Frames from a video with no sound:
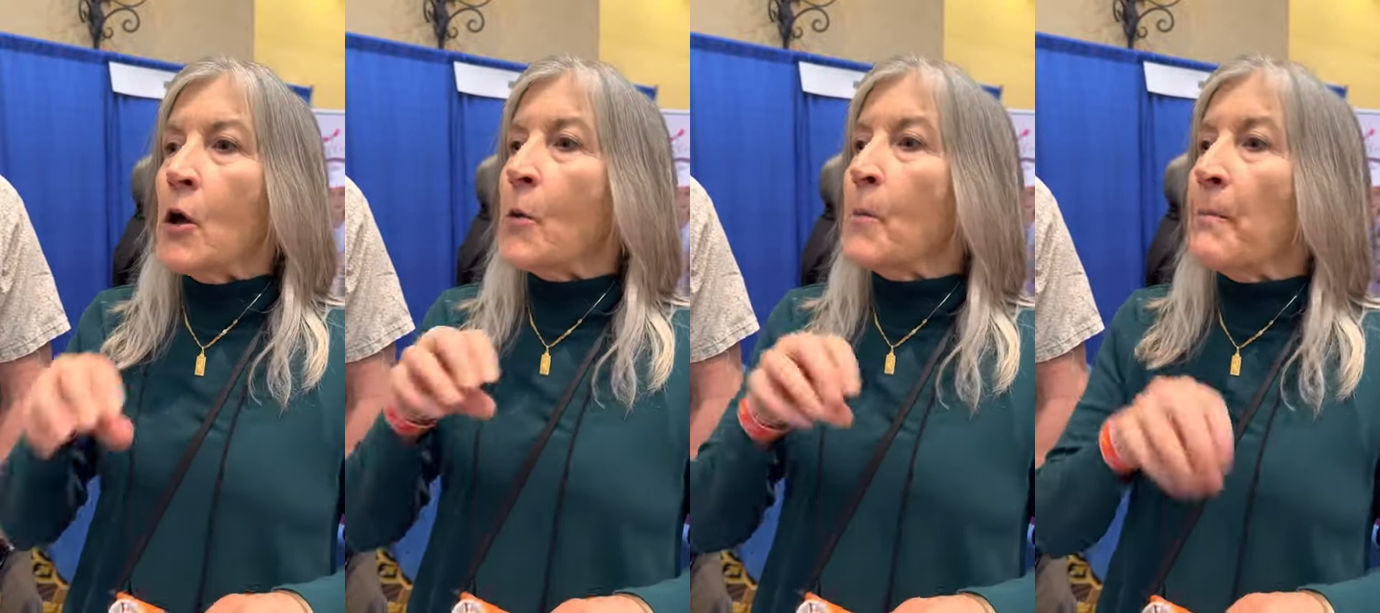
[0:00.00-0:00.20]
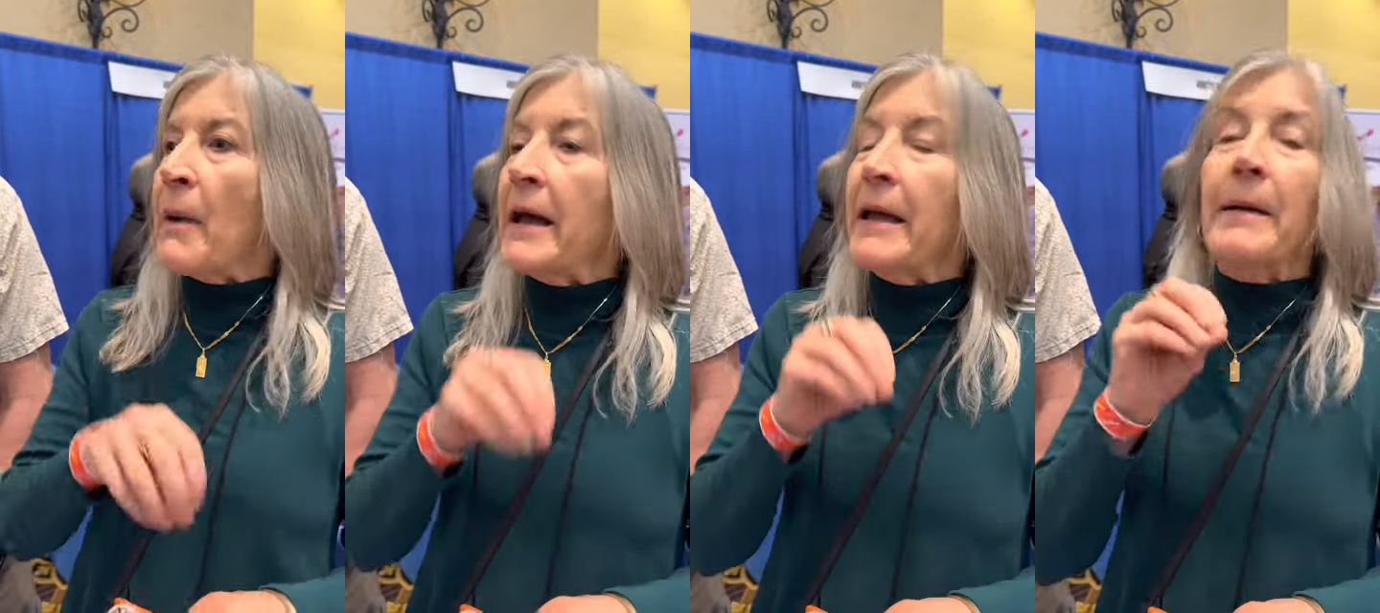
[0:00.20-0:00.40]

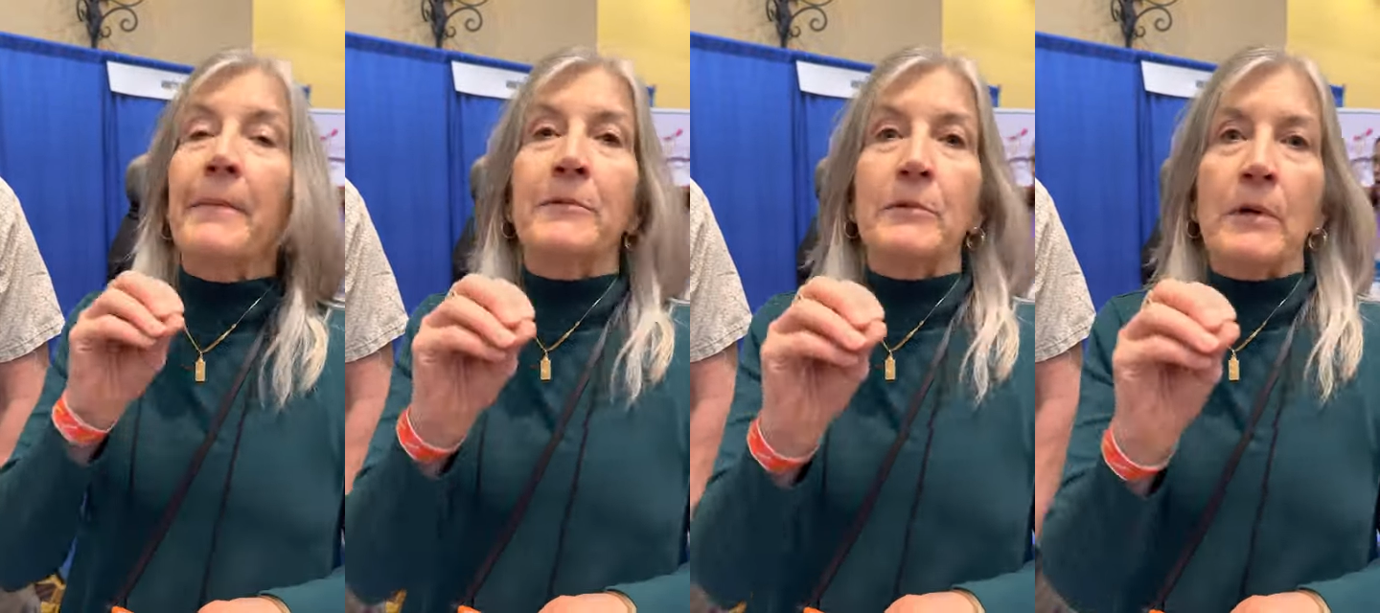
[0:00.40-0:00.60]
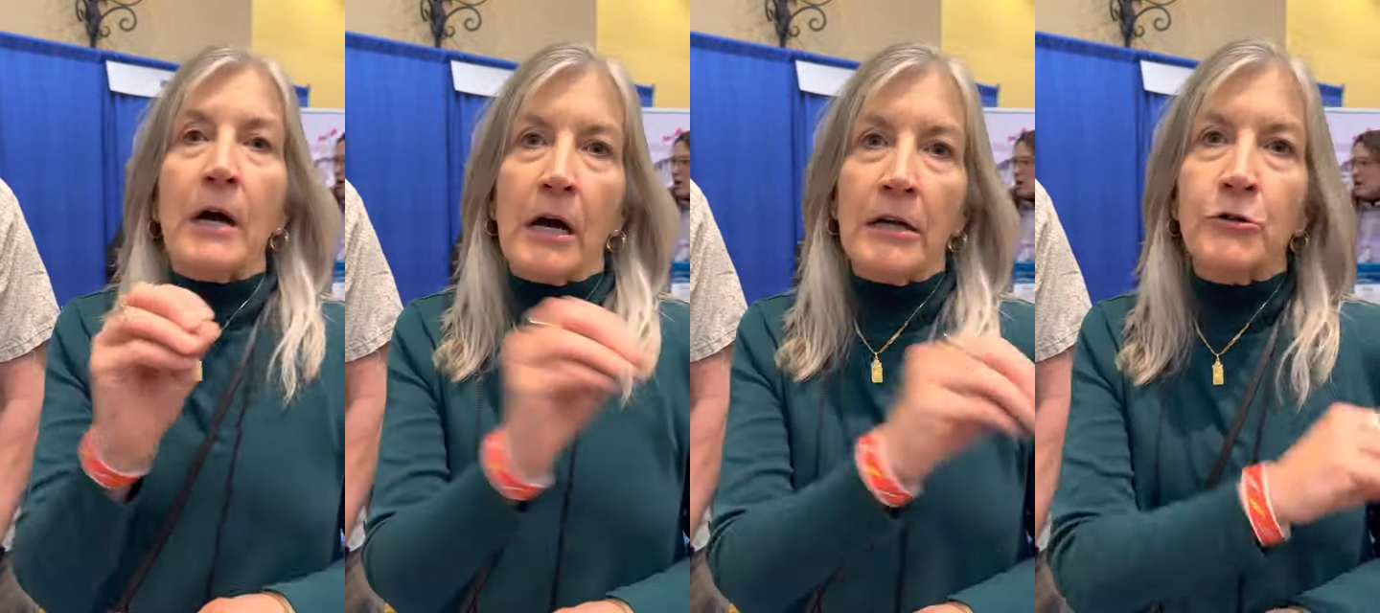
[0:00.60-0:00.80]
by an
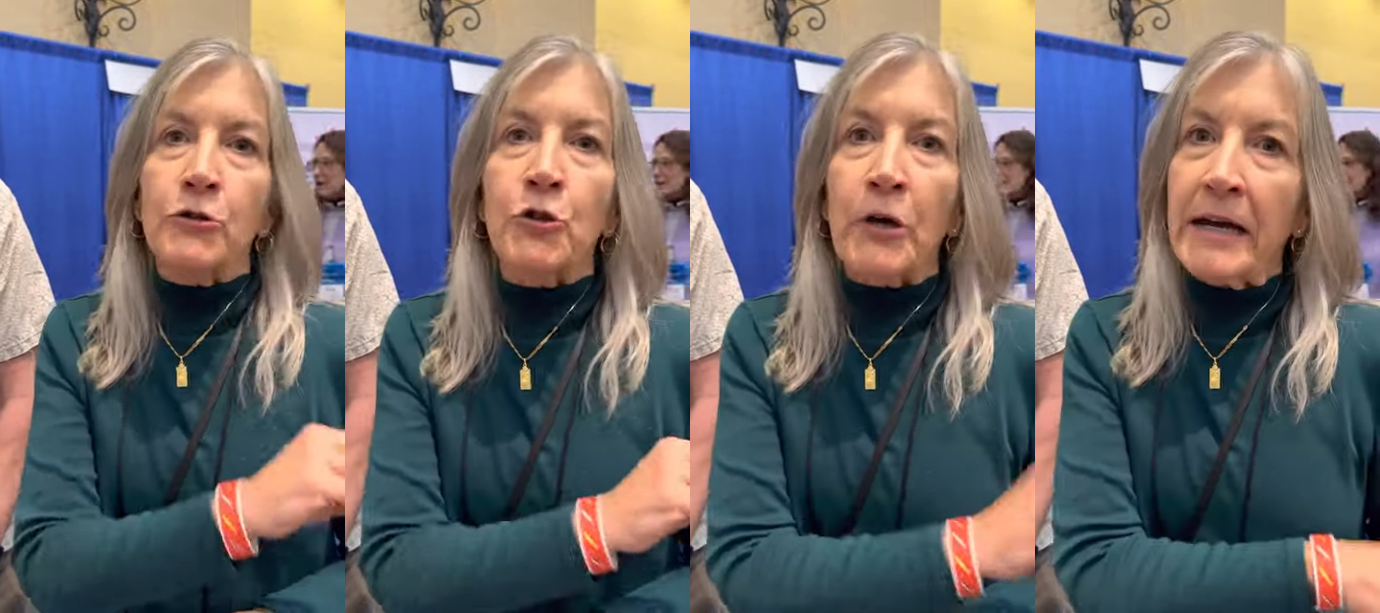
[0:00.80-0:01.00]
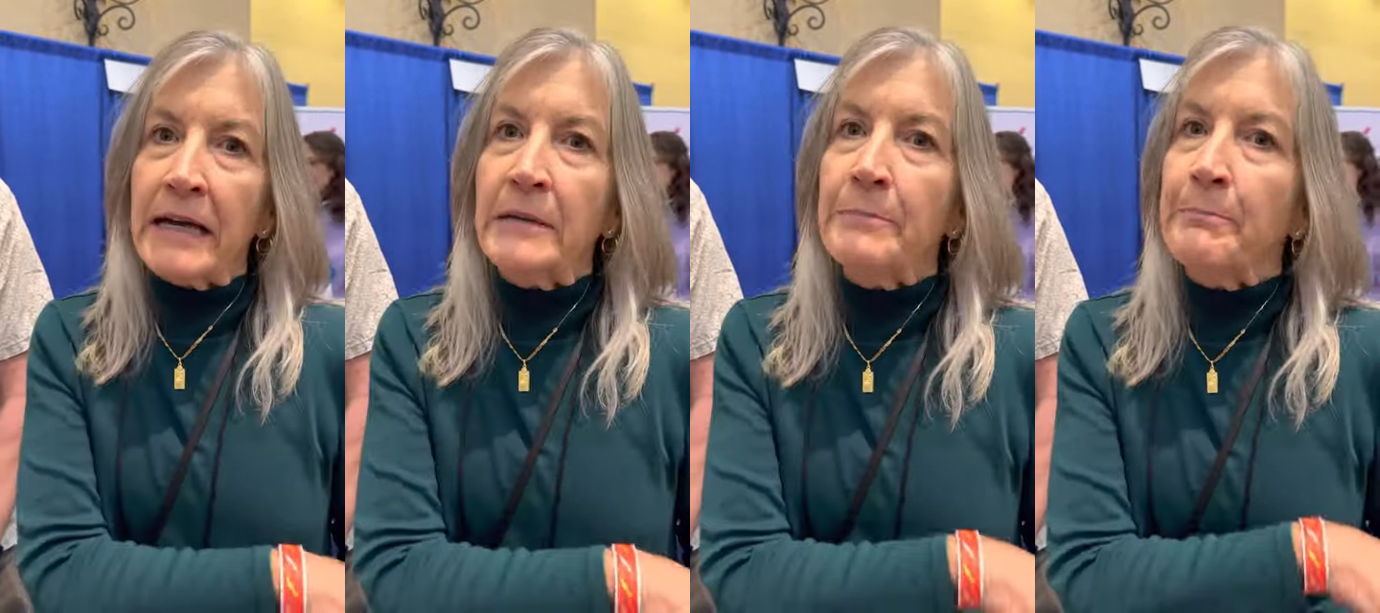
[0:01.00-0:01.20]

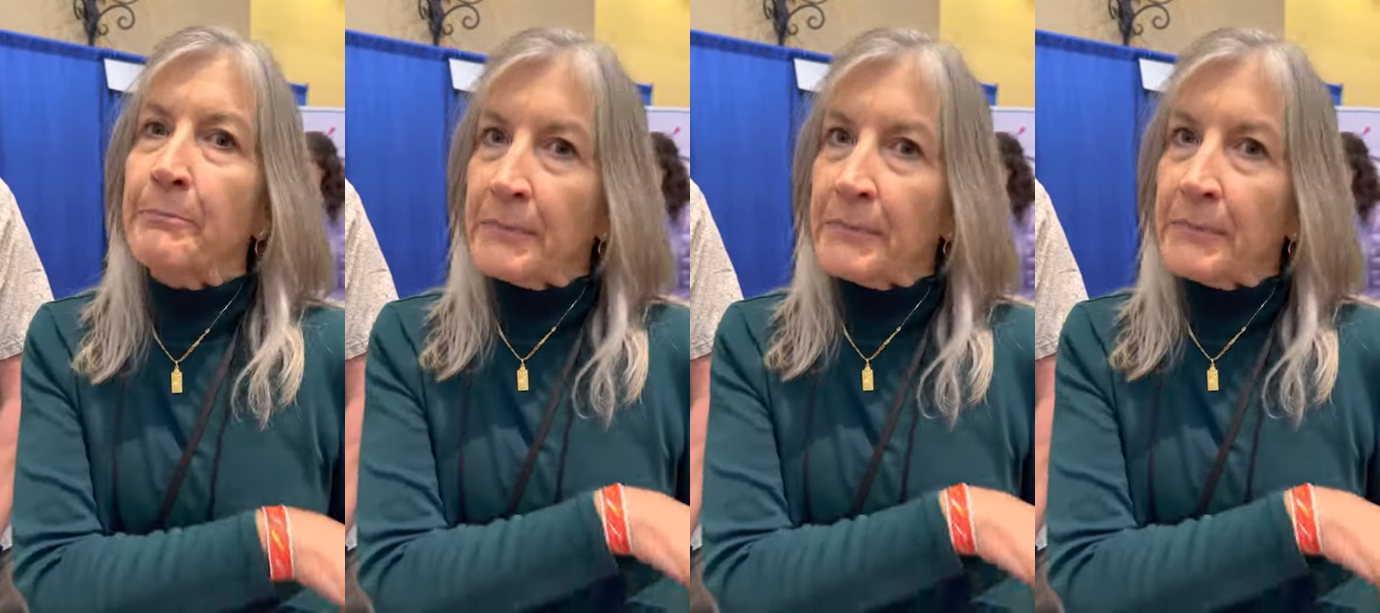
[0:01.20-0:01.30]
untrained,